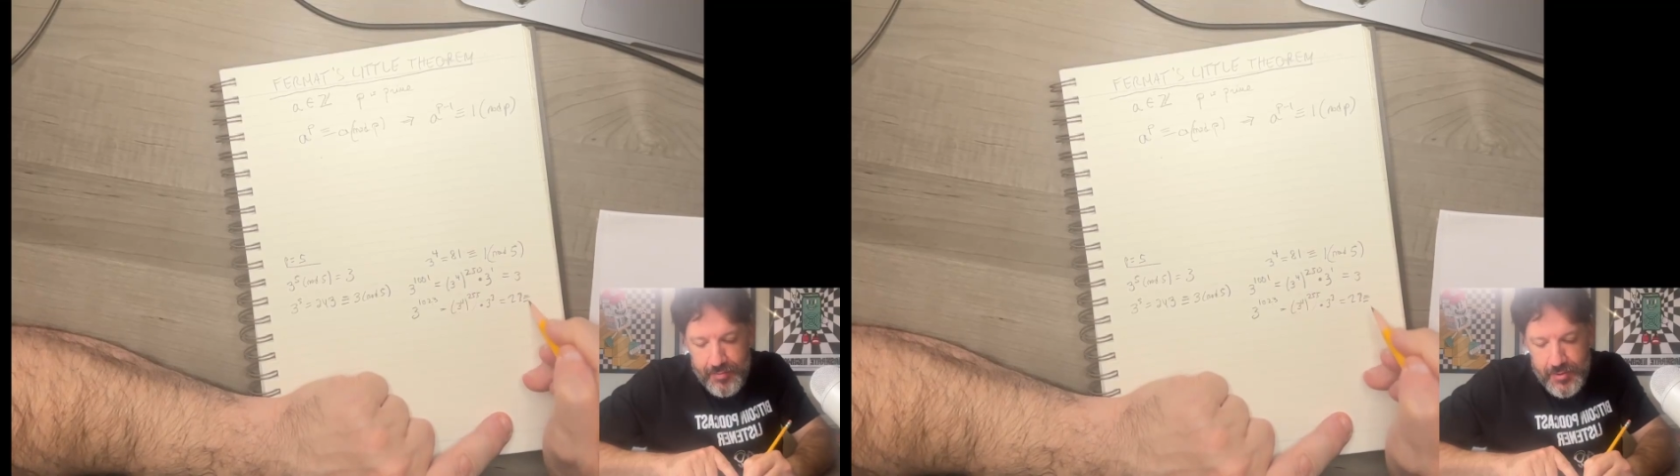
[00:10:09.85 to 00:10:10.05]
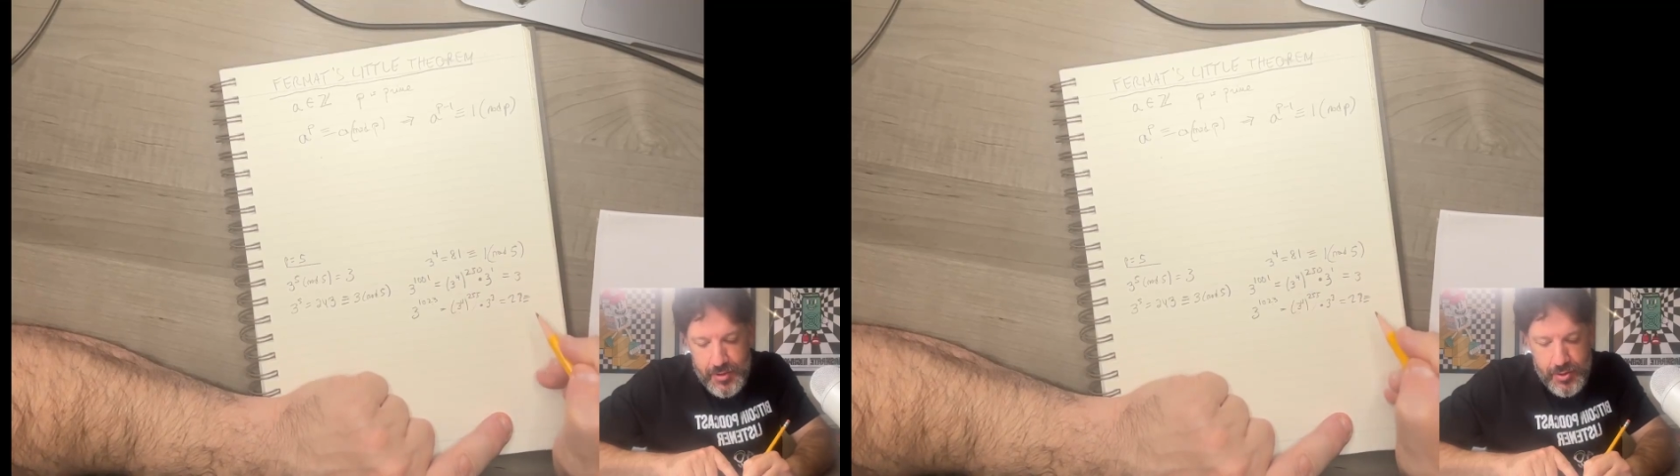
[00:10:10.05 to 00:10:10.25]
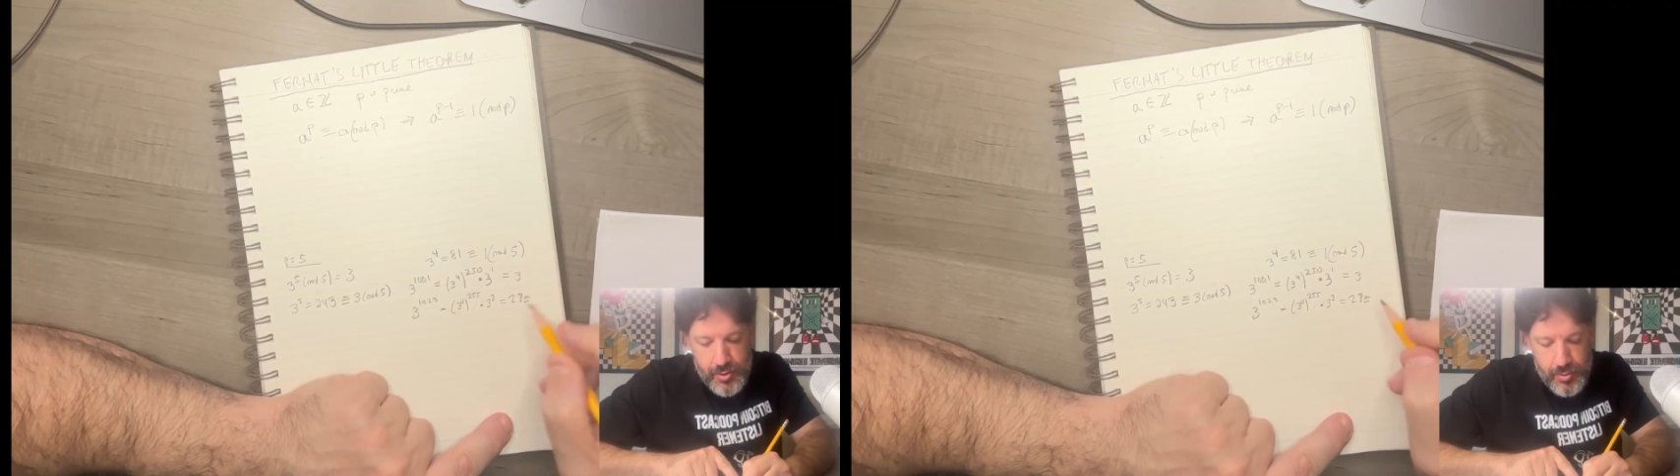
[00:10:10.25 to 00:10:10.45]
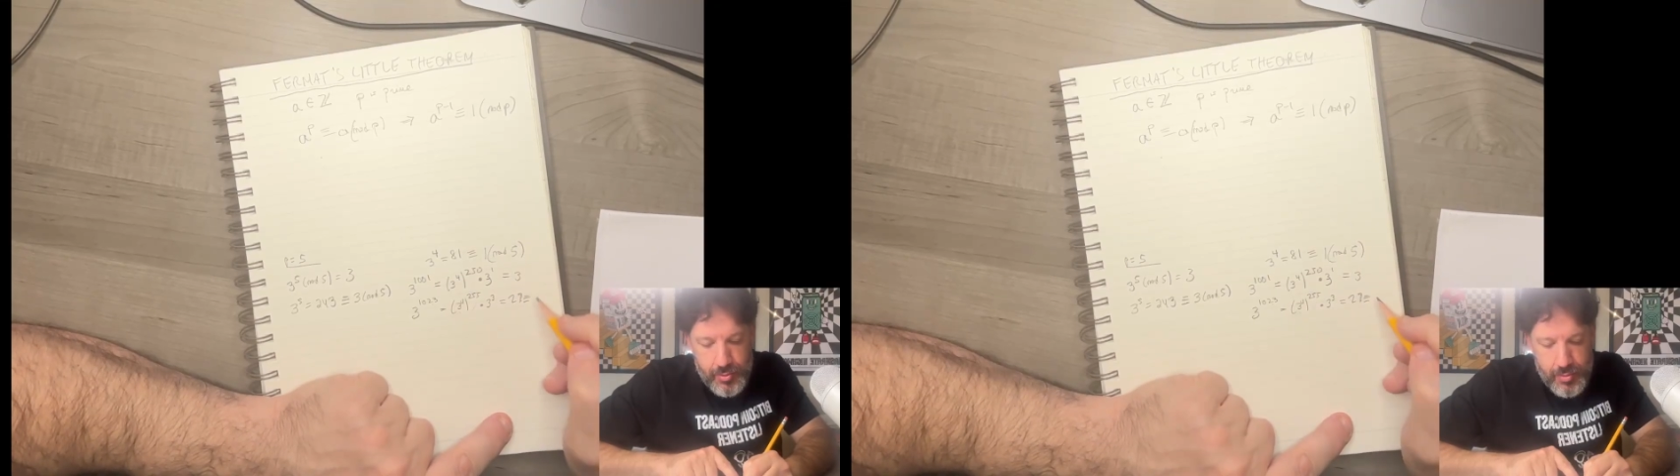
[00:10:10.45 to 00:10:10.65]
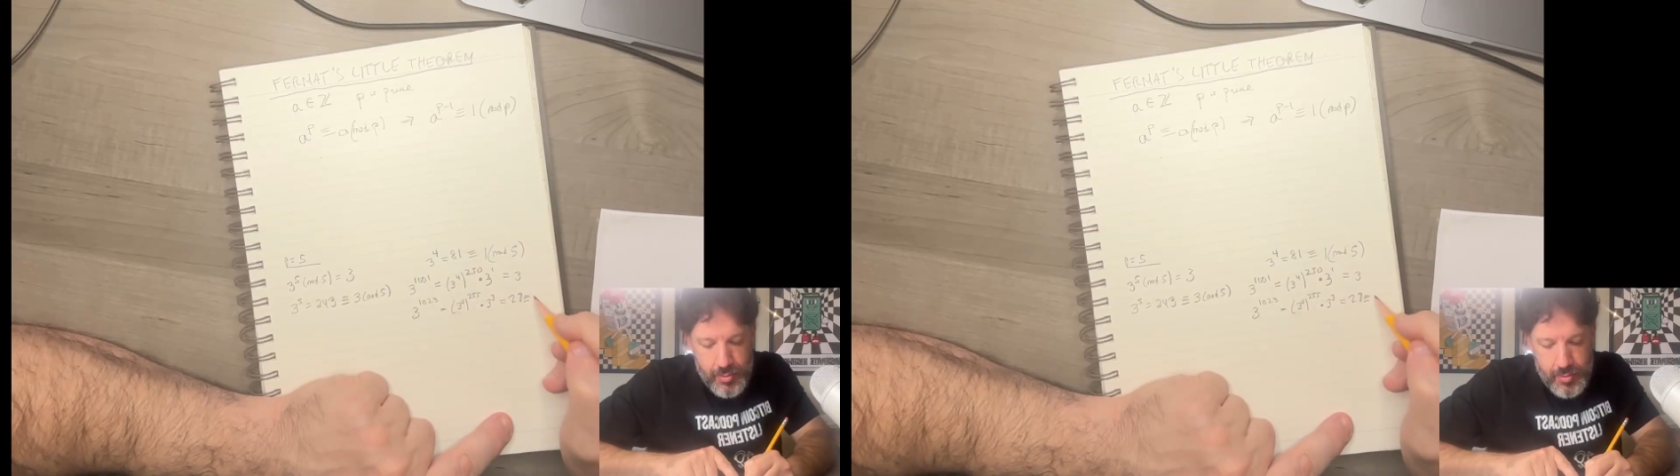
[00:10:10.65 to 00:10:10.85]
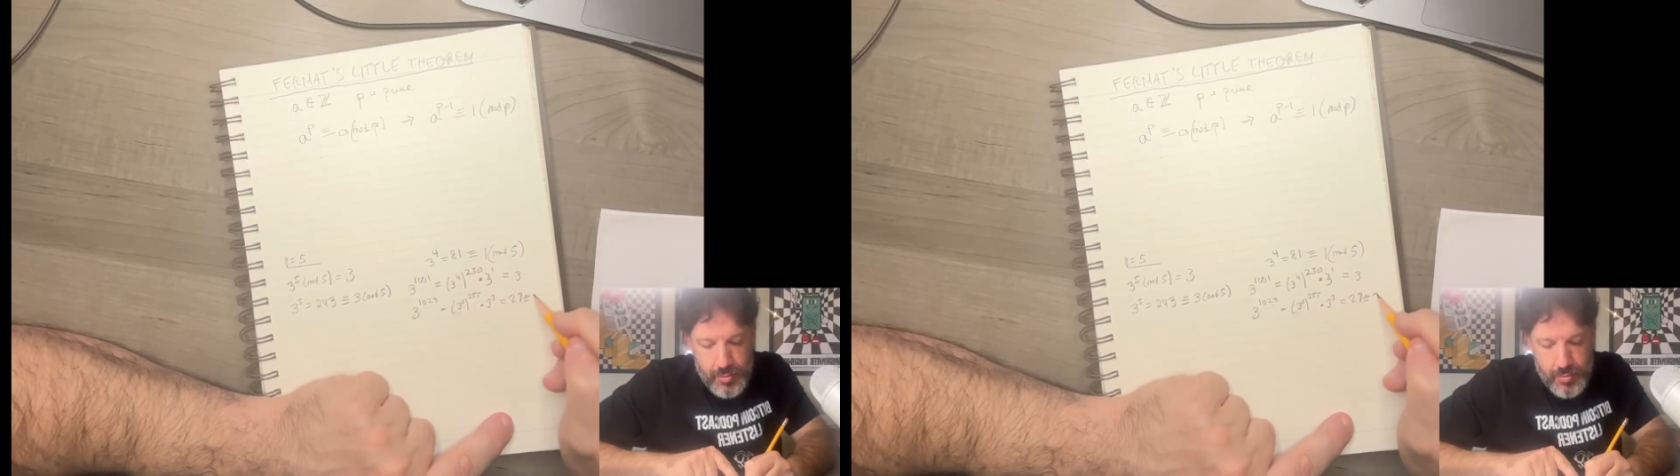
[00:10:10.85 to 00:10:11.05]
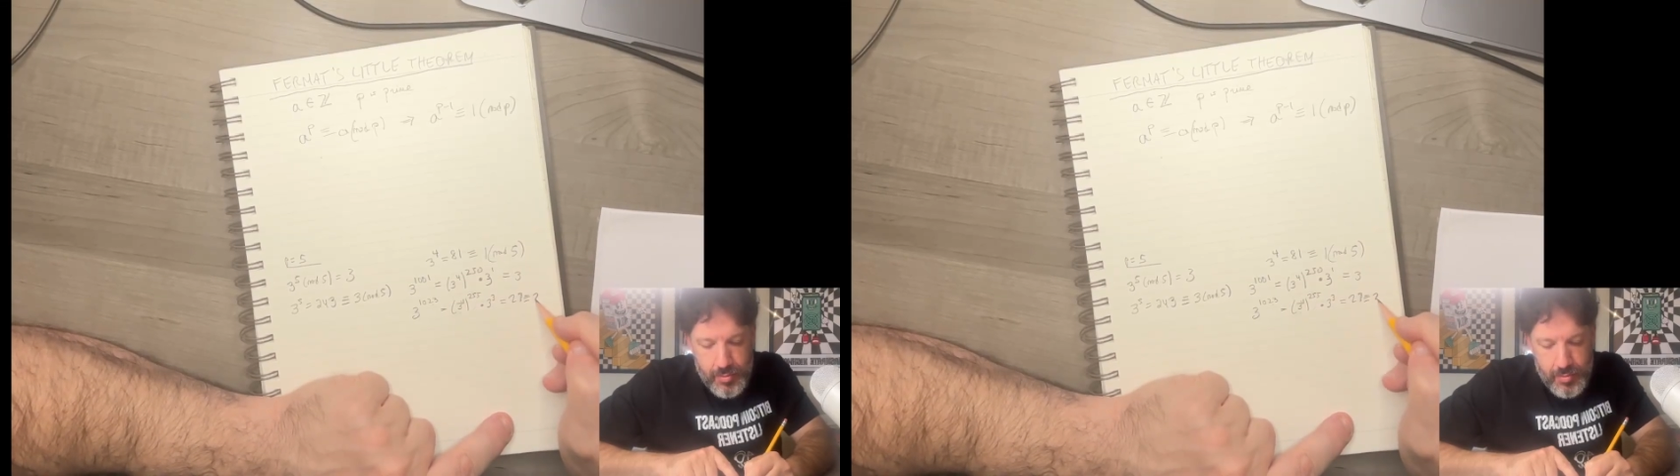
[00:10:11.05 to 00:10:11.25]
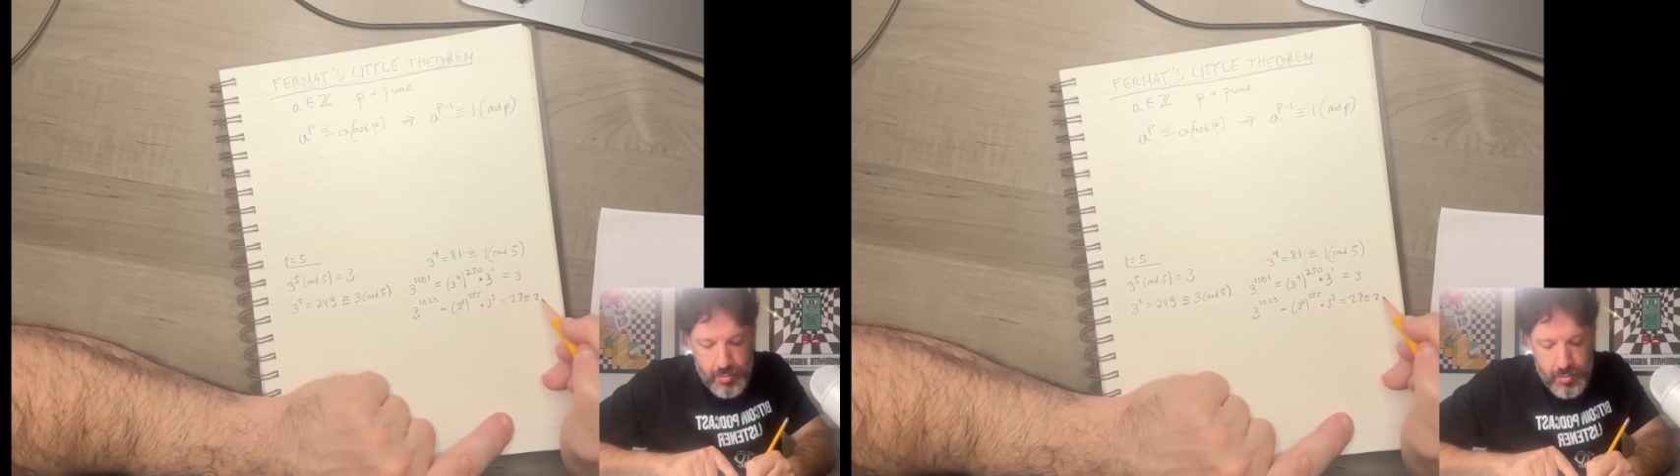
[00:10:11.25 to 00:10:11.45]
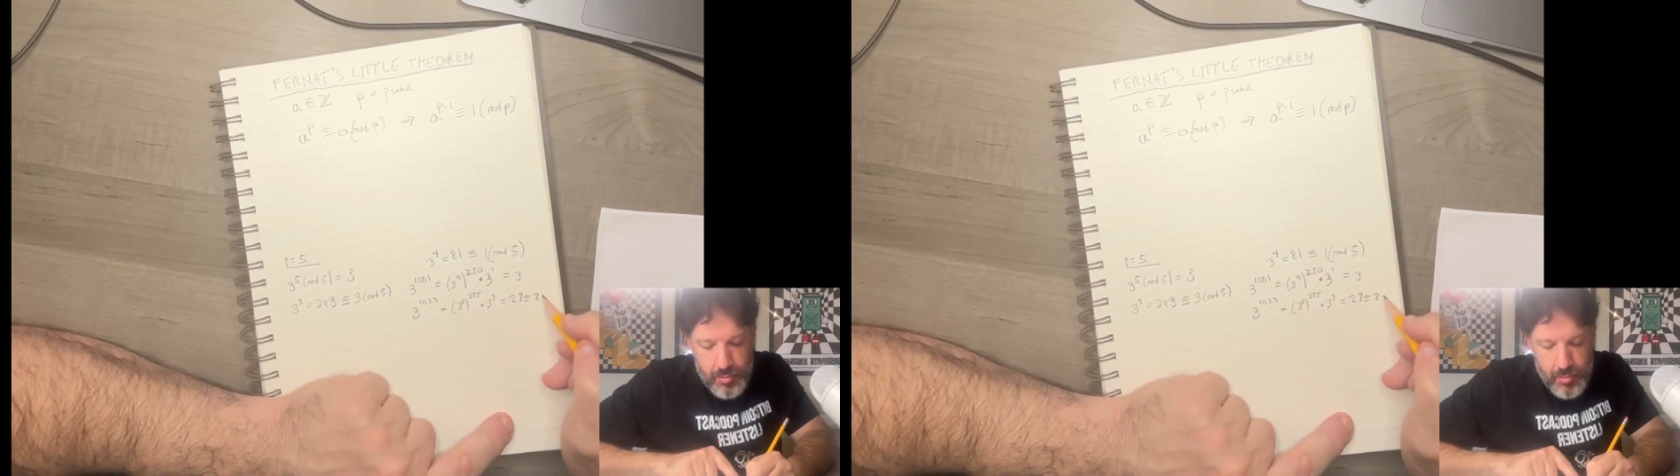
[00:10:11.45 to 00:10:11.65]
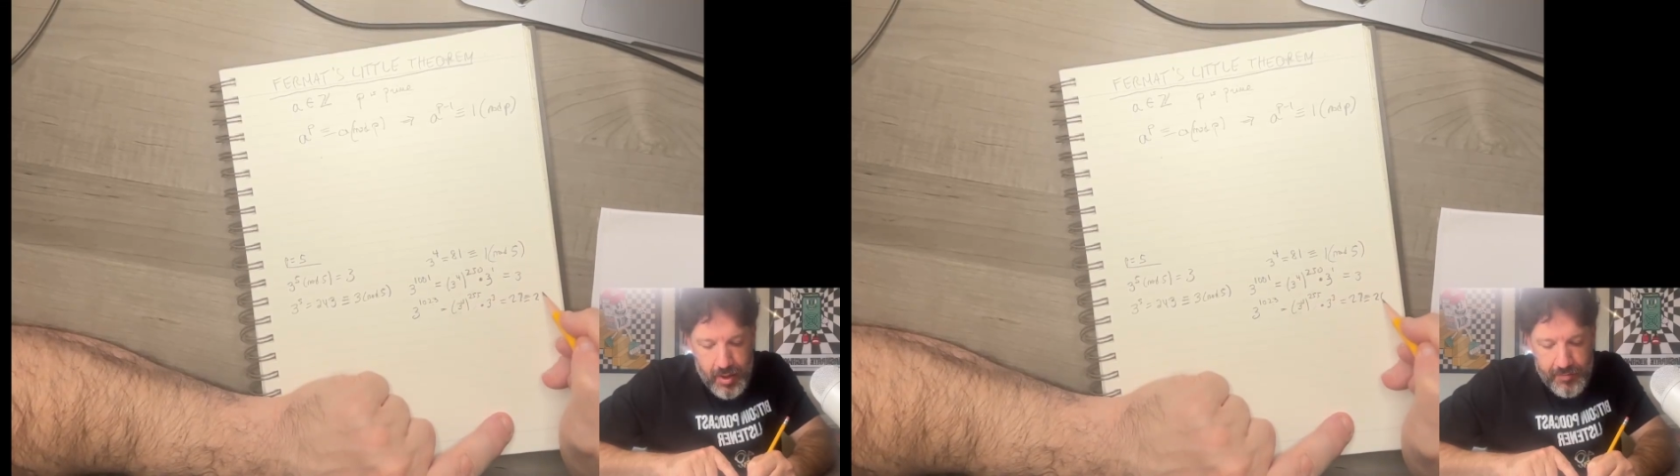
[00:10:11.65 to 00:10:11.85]
2.
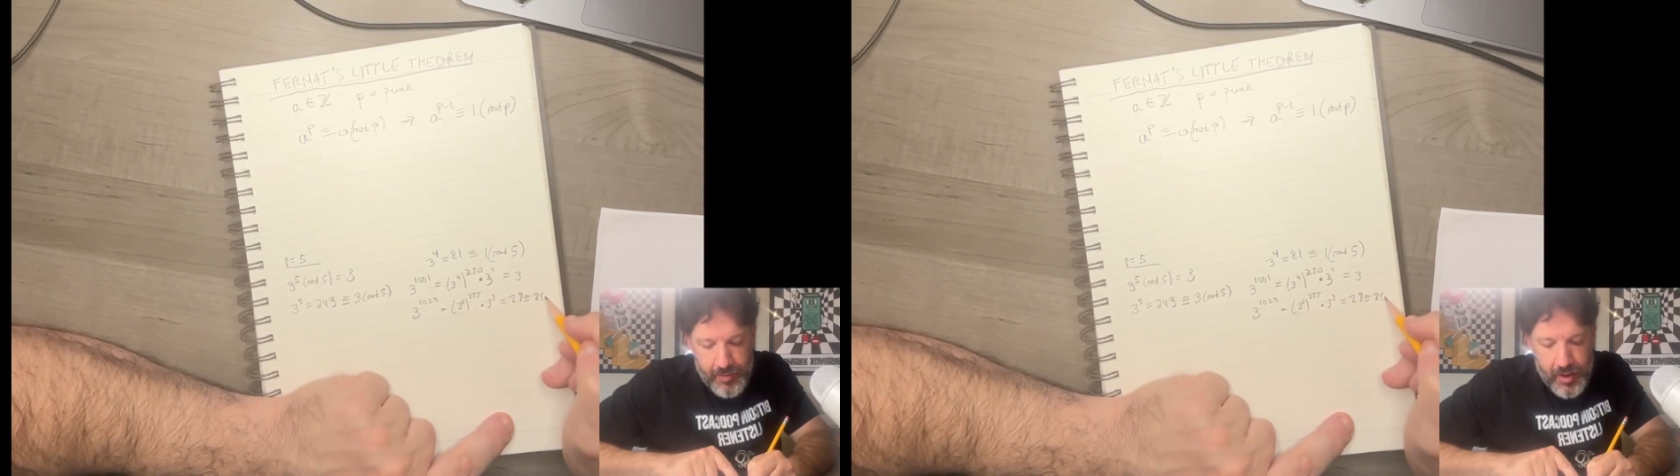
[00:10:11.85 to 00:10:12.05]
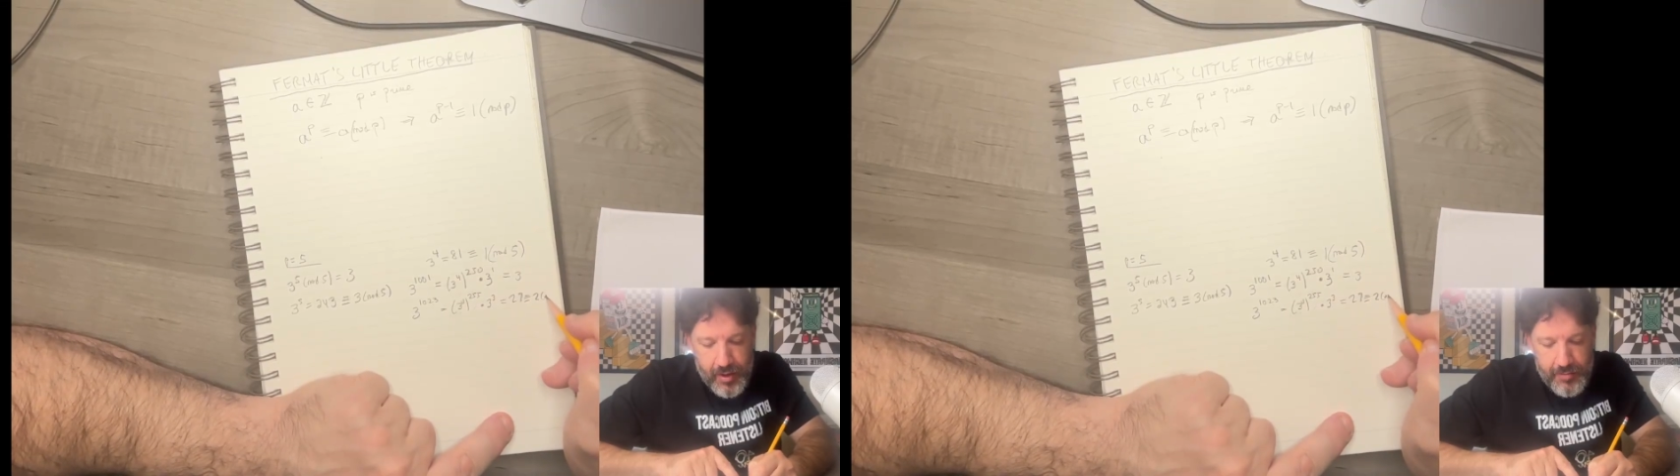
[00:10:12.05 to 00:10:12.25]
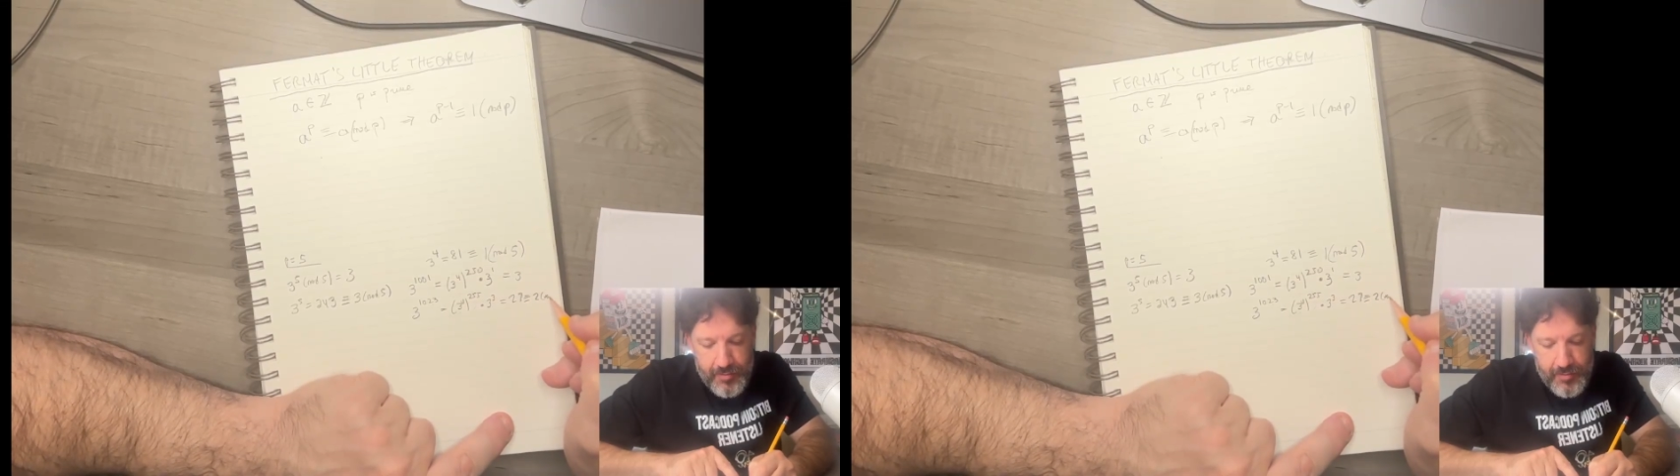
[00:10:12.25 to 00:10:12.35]
Mod 5.